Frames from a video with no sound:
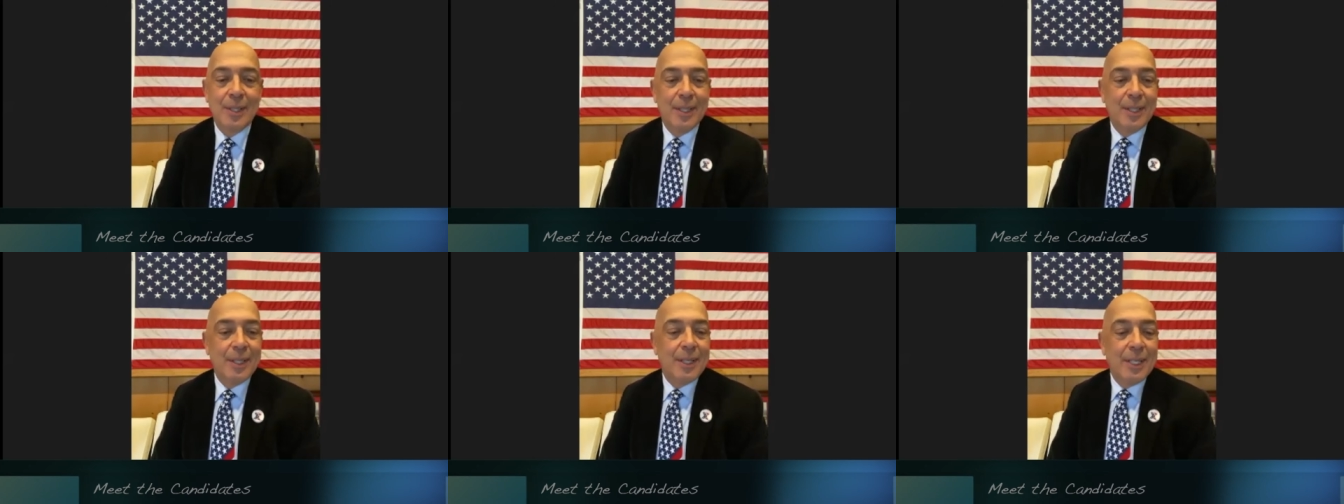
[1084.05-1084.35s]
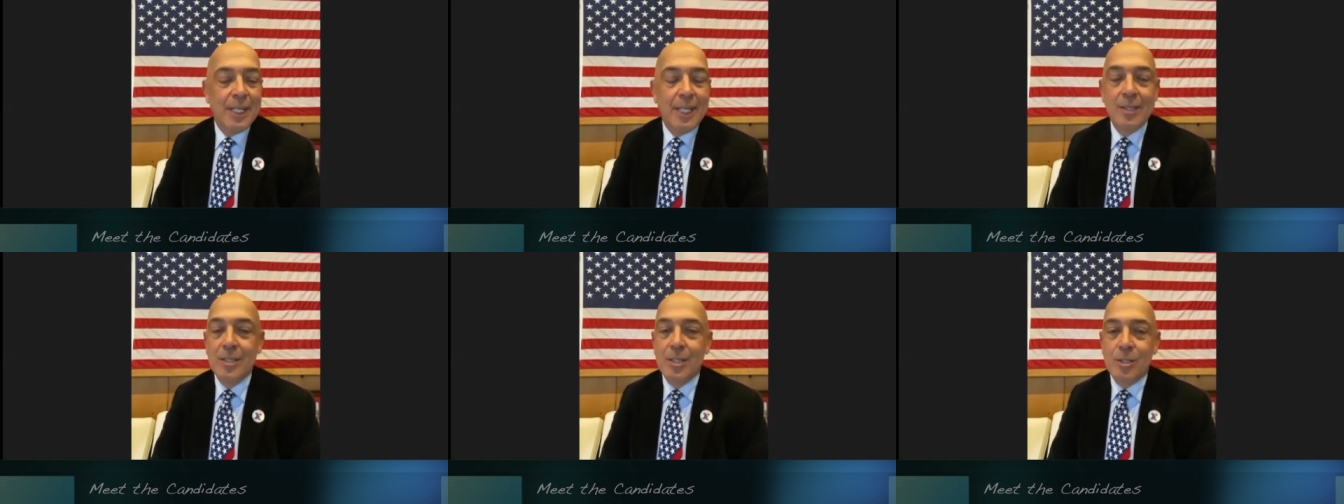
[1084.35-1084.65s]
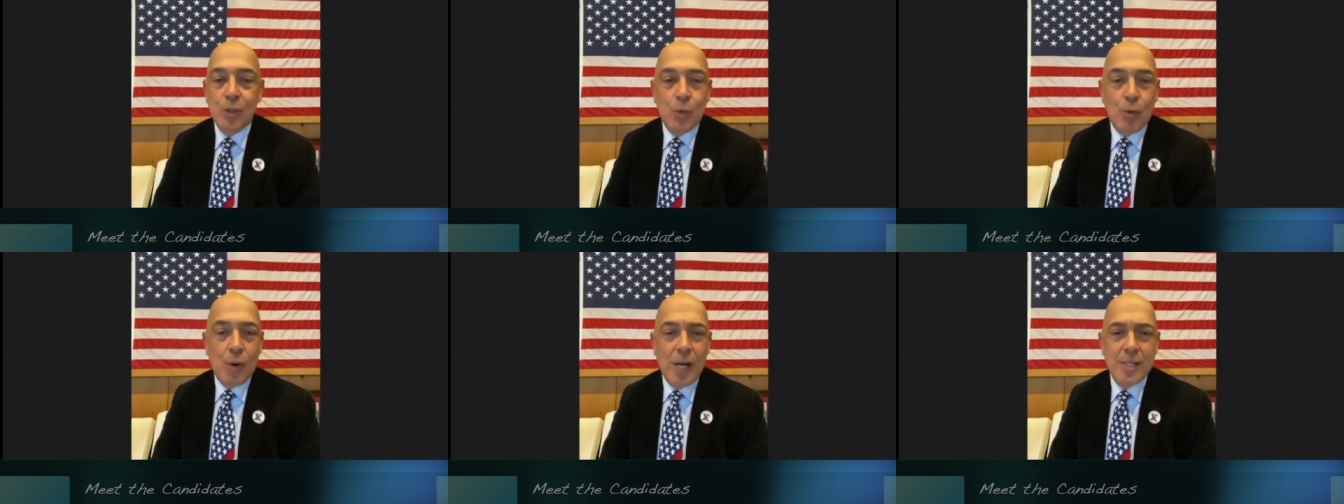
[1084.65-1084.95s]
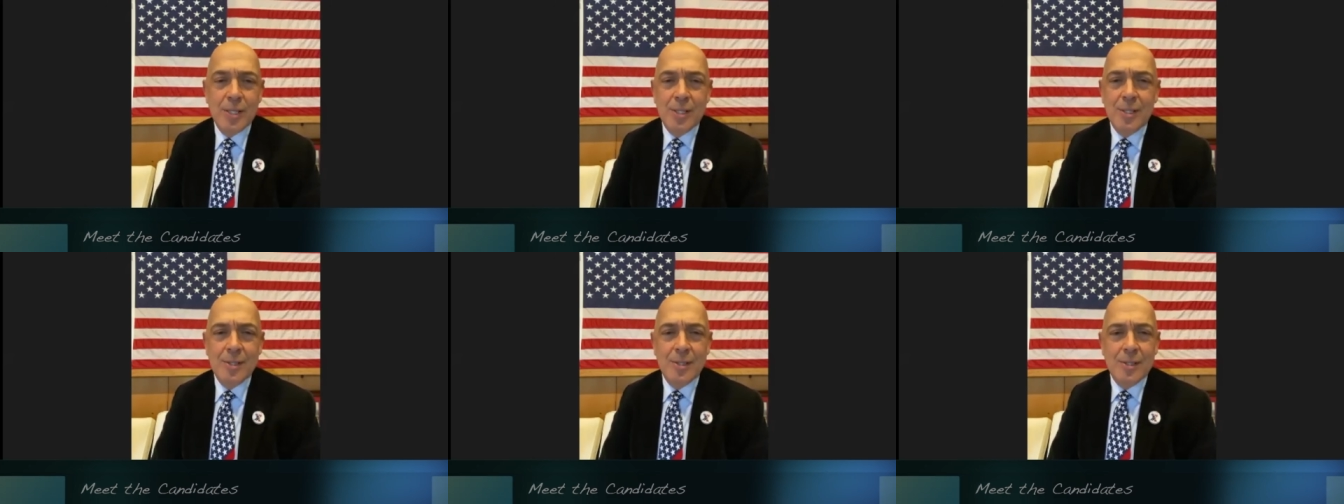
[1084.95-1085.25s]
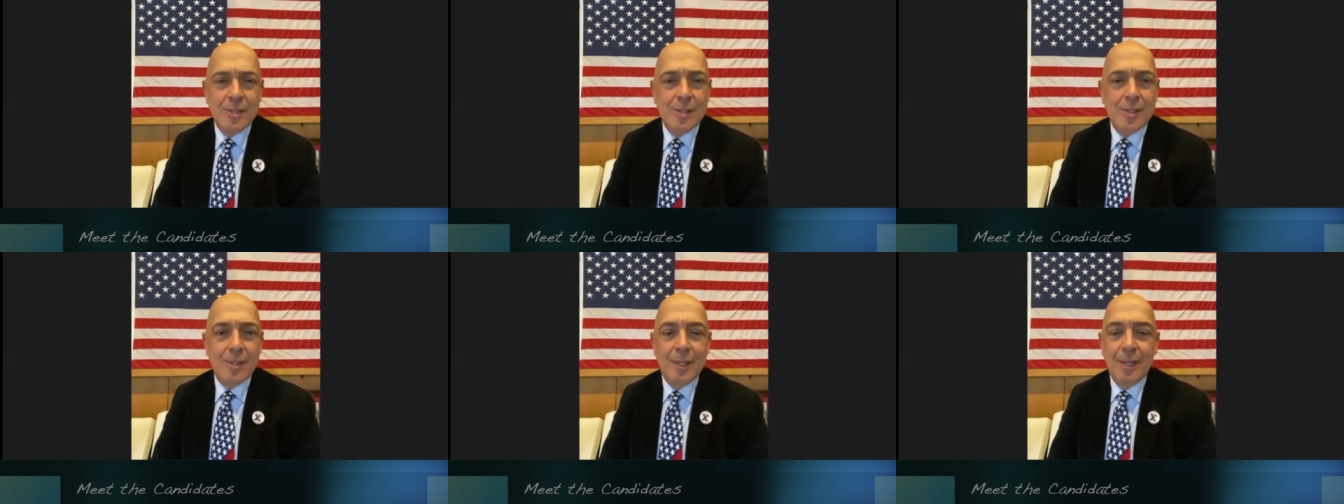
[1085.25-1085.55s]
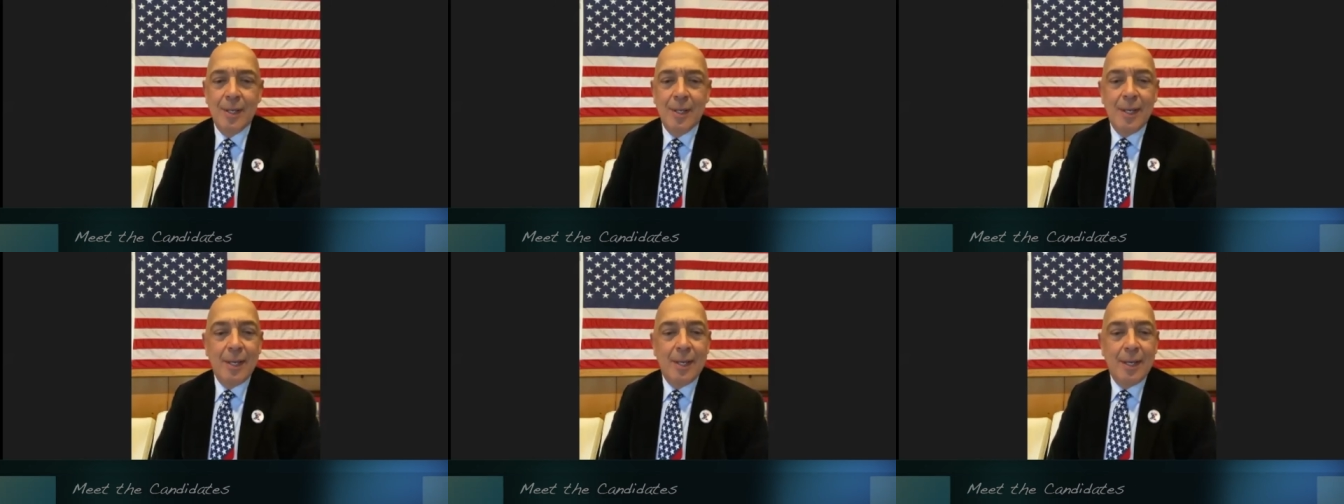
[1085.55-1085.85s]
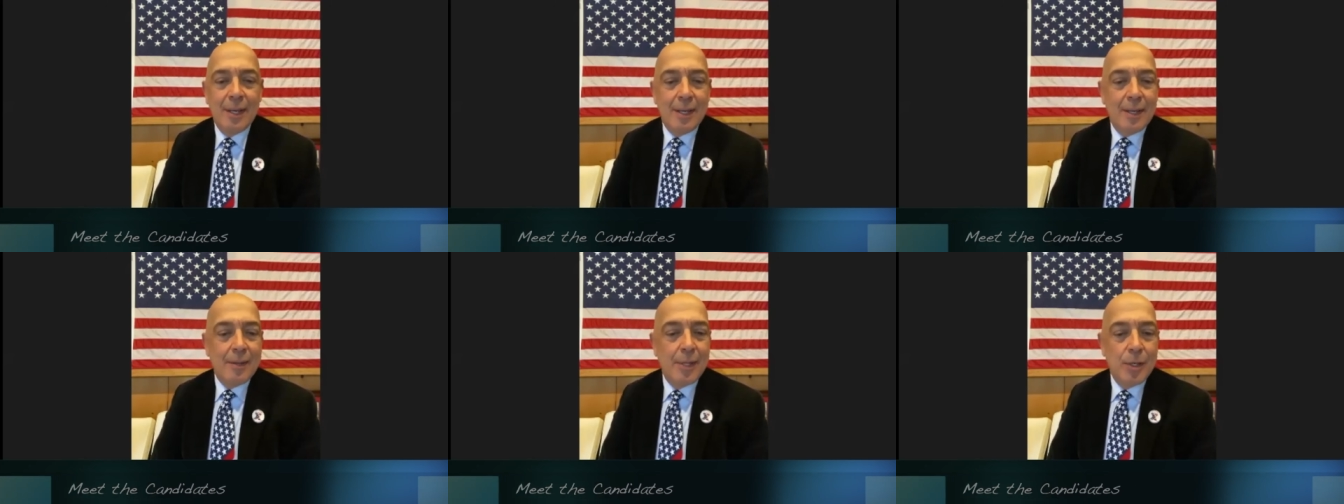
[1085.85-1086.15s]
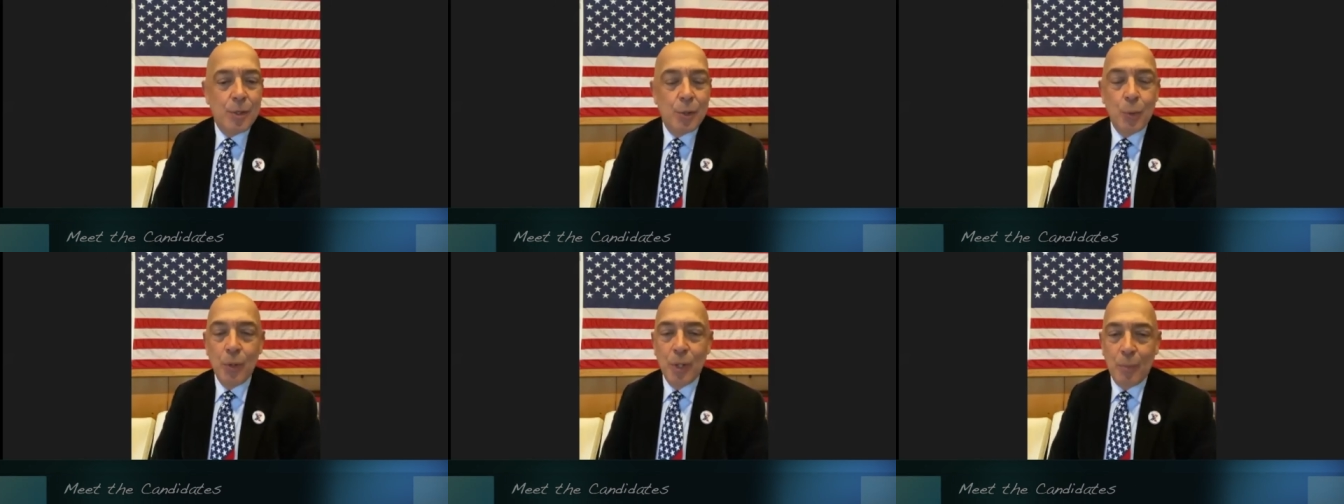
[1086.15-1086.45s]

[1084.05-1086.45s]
in this crisis, they're doing